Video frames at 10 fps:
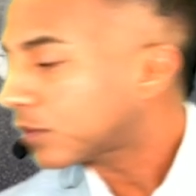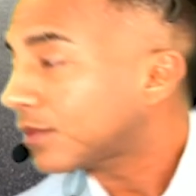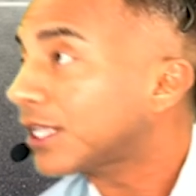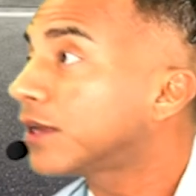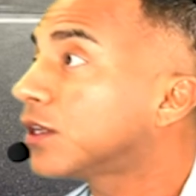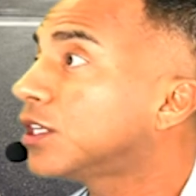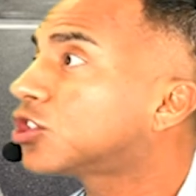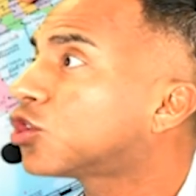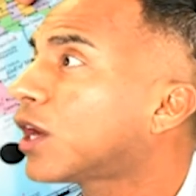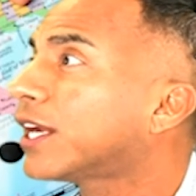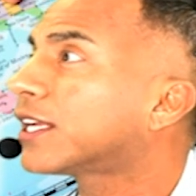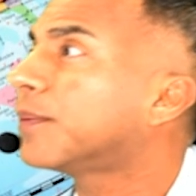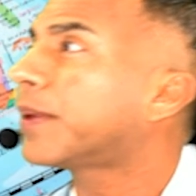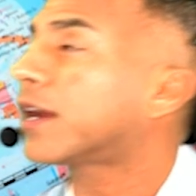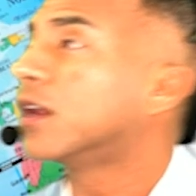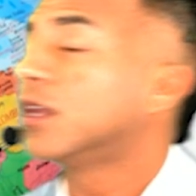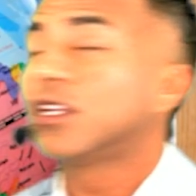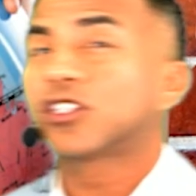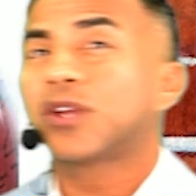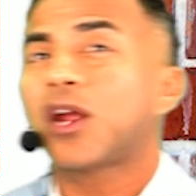I'm just trying to compare.
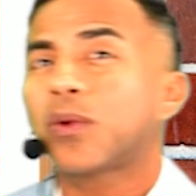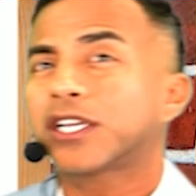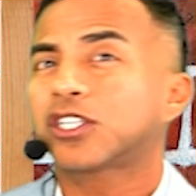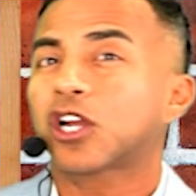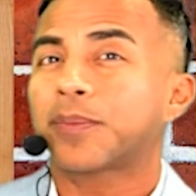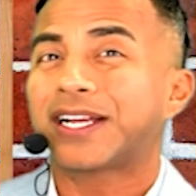So now we're going to talk about